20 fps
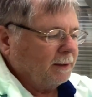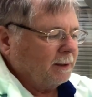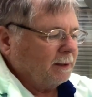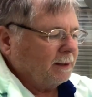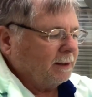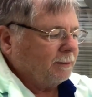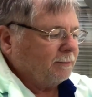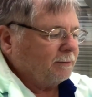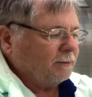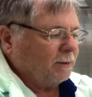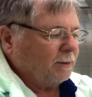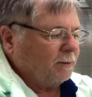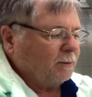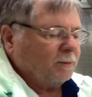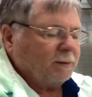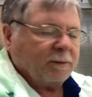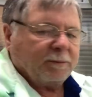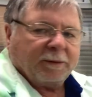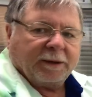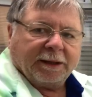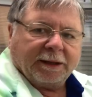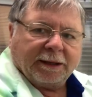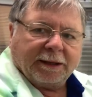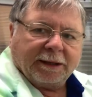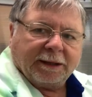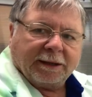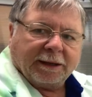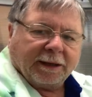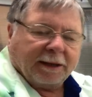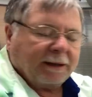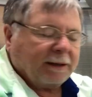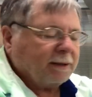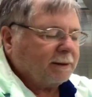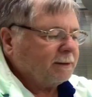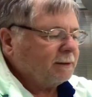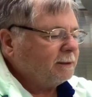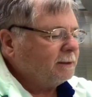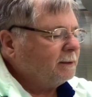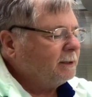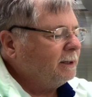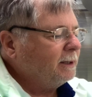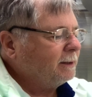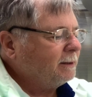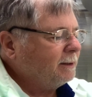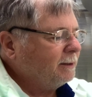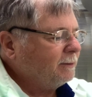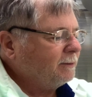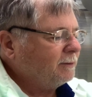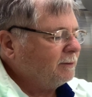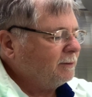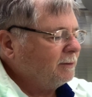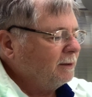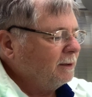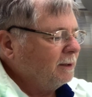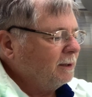And so when we get this